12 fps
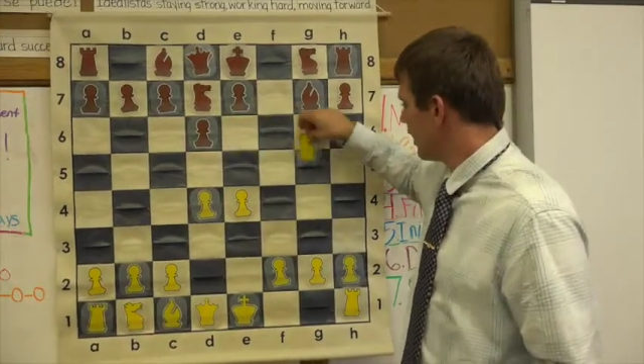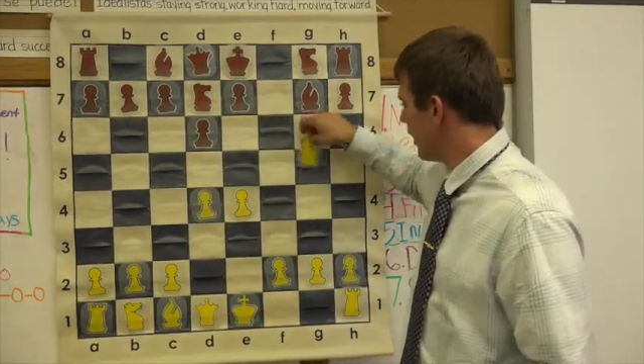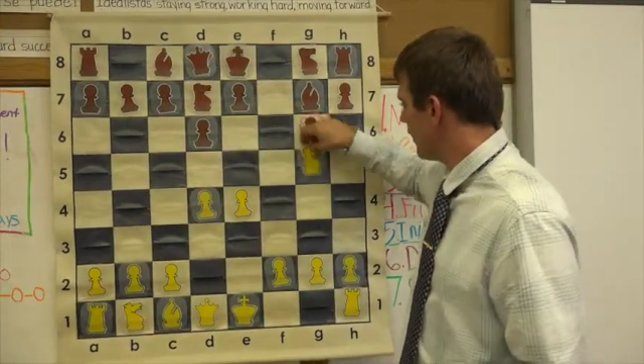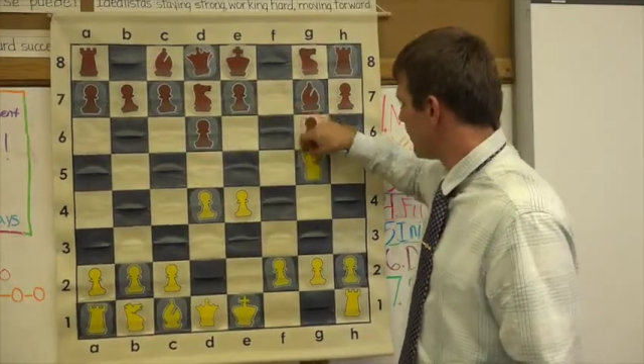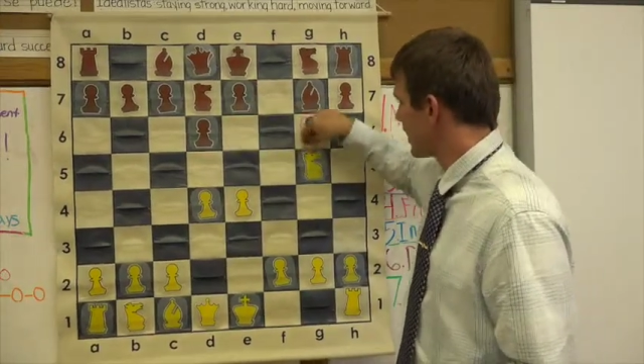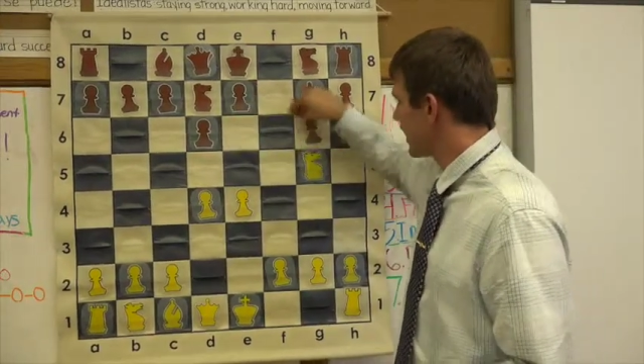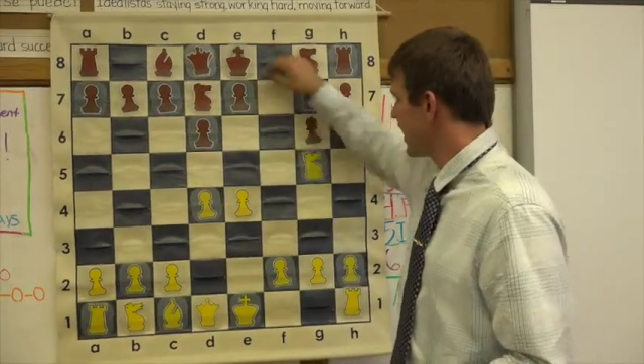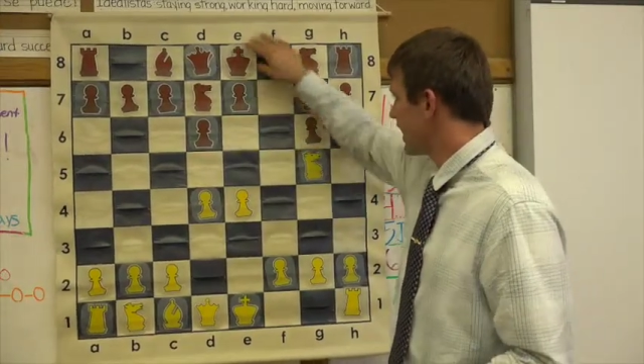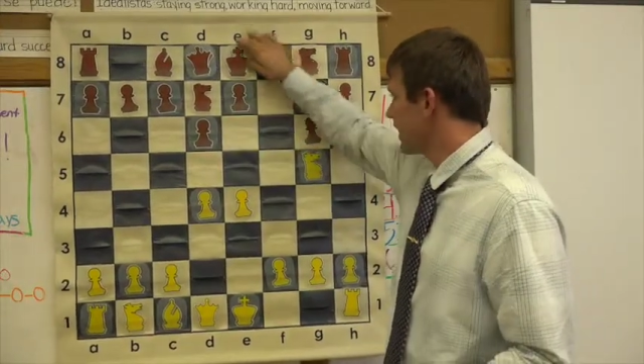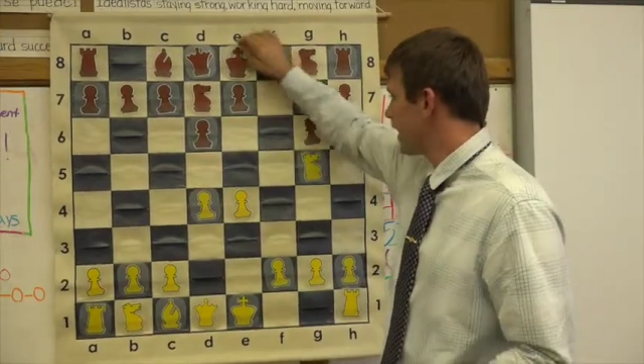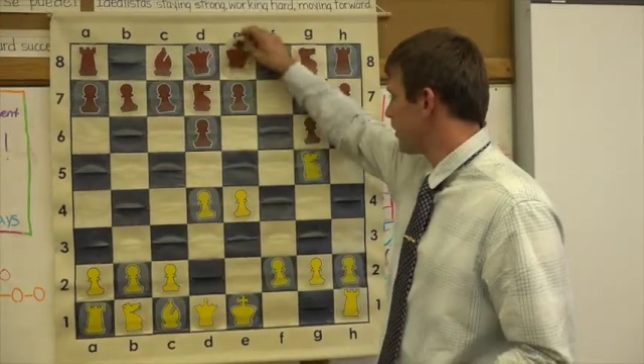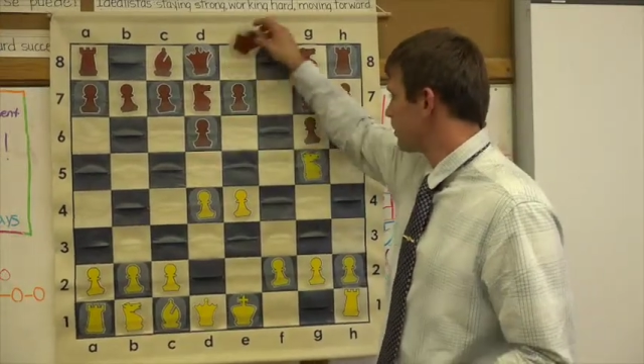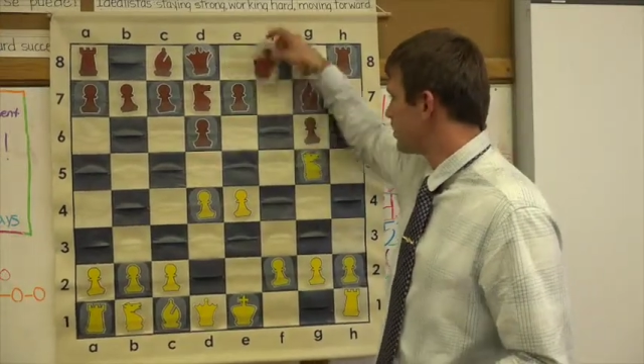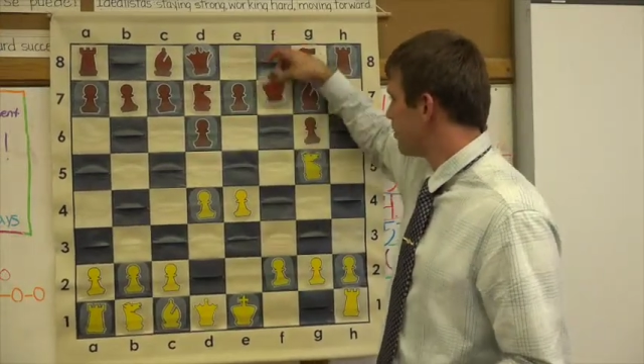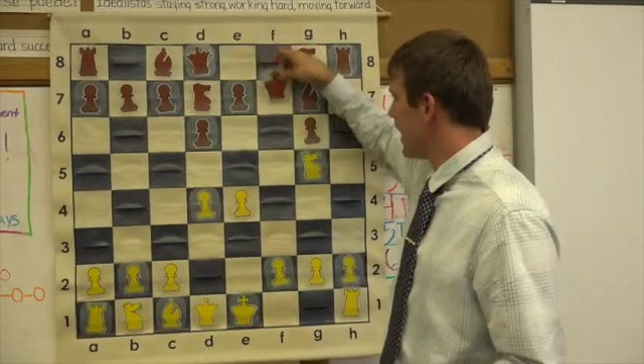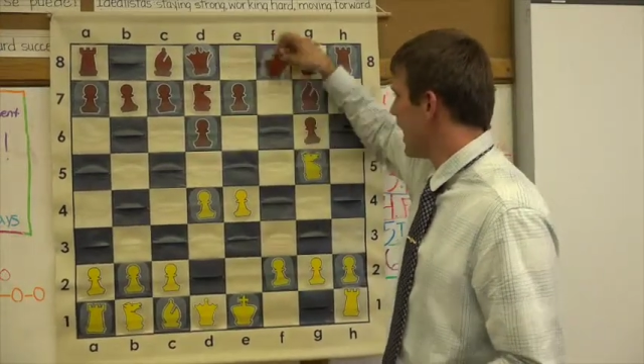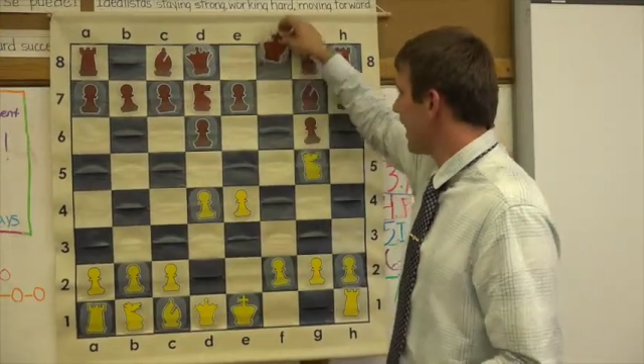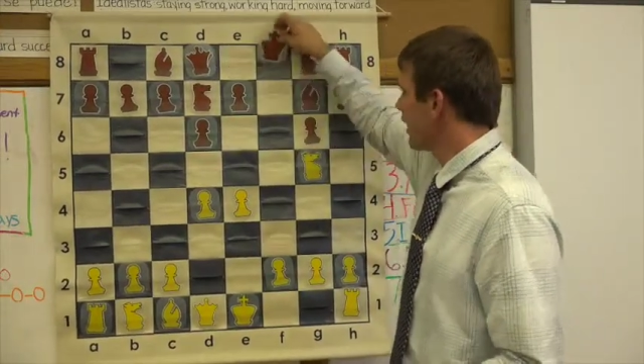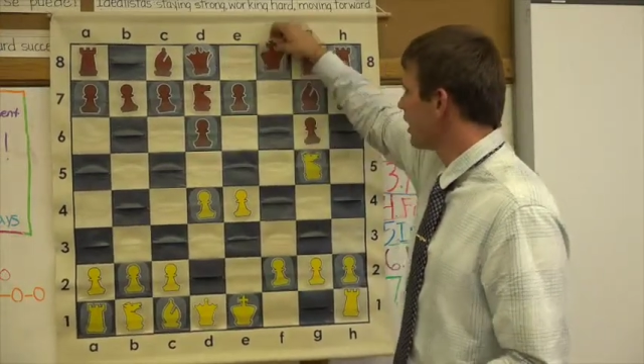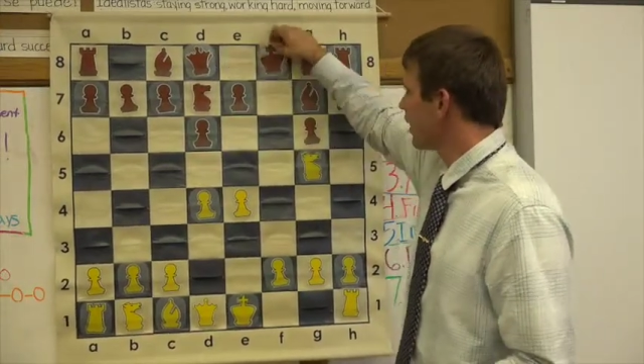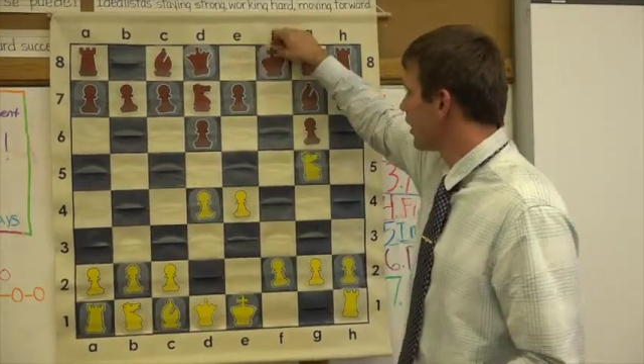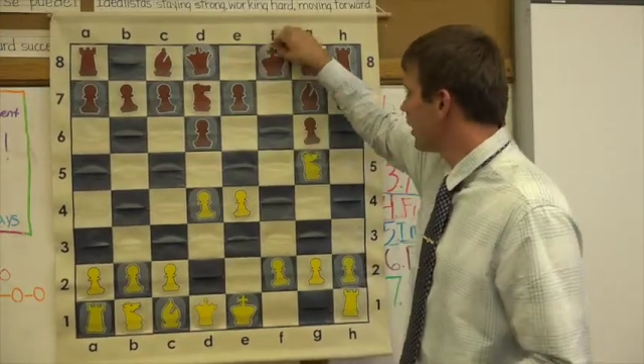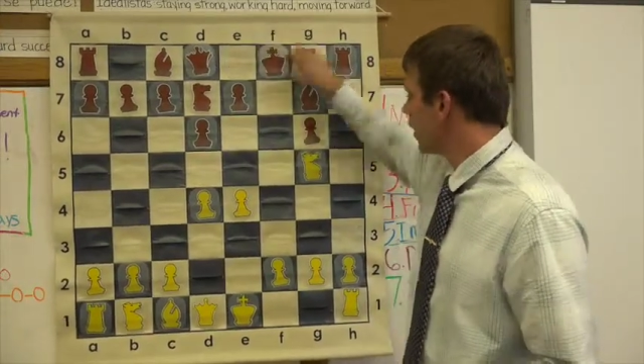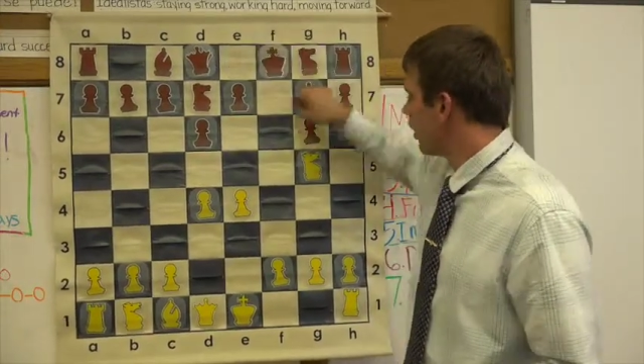If the king comes
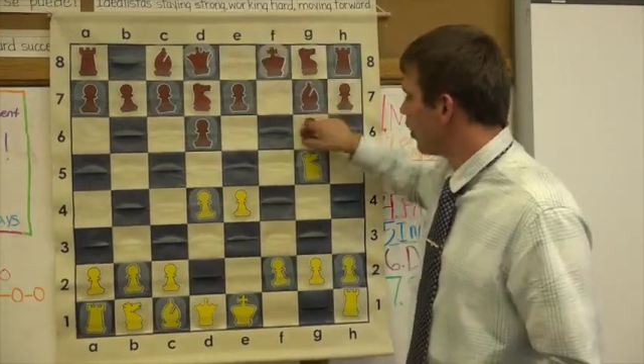back,